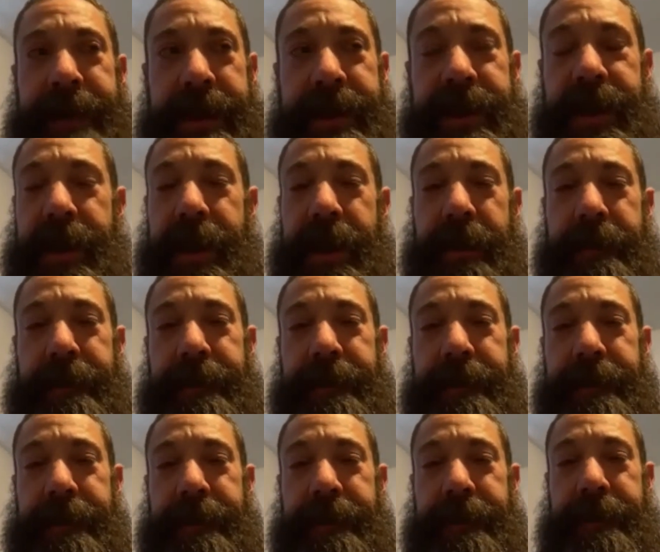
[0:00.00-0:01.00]
Physically, you
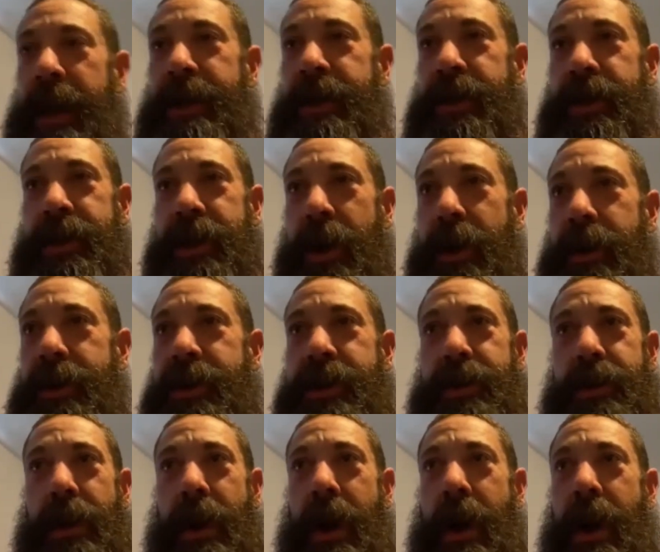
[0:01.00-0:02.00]
feel so
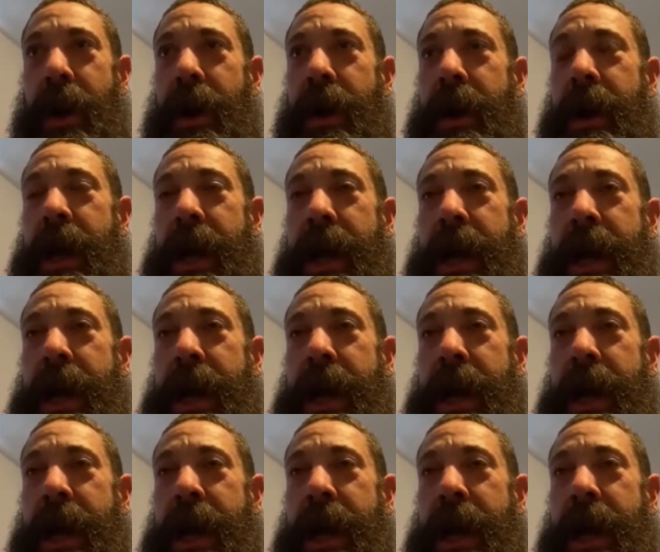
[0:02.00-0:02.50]
strong,